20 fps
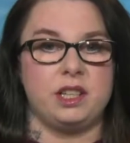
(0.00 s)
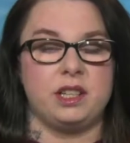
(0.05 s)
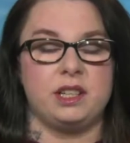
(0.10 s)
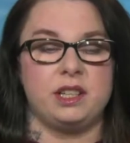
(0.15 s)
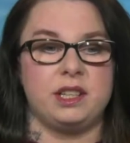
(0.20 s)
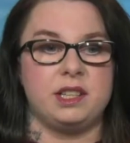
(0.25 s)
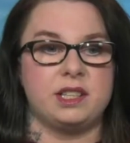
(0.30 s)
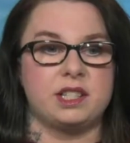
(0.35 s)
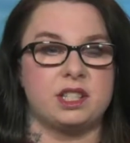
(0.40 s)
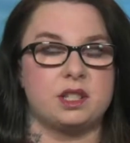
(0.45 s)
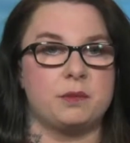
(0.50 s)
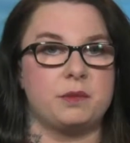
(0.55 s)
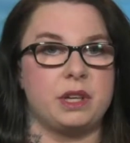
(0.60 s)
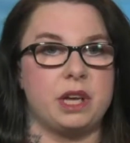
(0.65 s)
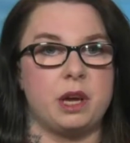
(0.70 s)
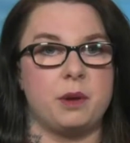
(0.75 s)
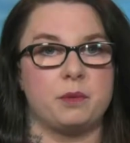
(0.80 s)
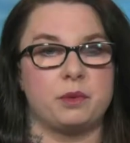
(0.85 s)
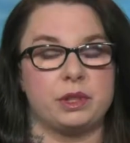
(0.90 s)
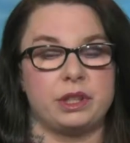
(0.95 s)
needs to
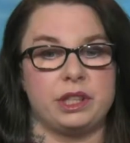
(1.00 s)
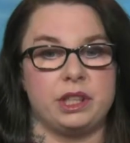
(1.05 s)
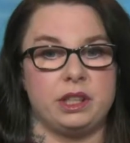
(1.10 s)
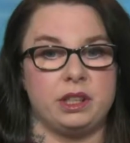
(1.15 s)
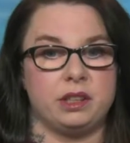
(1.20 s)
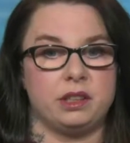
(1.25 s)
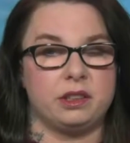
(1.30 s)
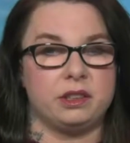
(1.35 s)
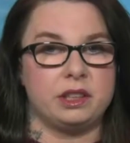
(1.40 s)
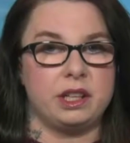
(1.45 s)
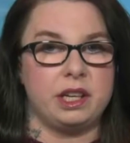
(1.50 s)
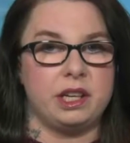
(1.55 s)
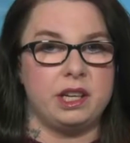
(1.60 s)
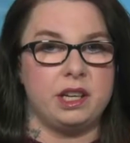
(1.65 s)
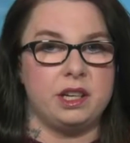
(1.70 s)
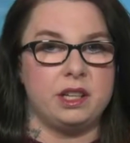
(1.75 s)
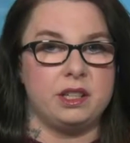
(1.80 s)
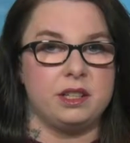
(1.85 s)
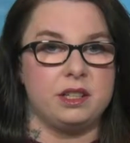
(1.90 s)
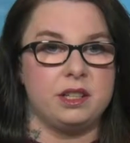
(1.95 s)
be able to heal
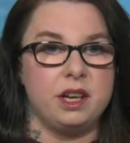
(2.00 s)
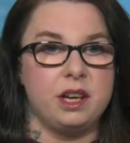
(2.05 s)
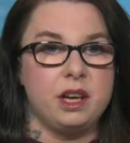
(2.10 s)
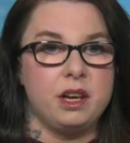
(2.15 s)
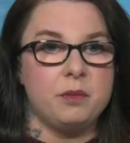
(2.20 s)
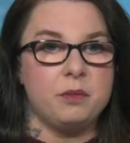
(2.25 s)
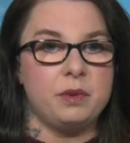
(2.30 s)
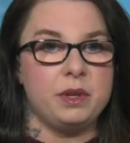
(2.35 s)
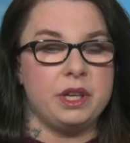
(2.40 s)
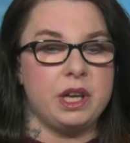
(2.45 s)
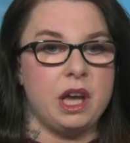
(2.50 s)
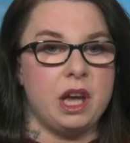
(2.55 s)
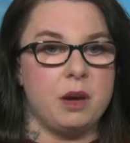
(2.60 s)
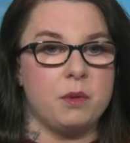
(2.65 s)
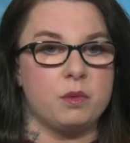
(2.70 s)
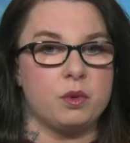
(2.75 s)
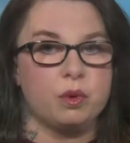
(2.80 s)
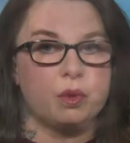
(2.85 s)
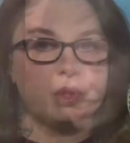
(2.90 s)
and be able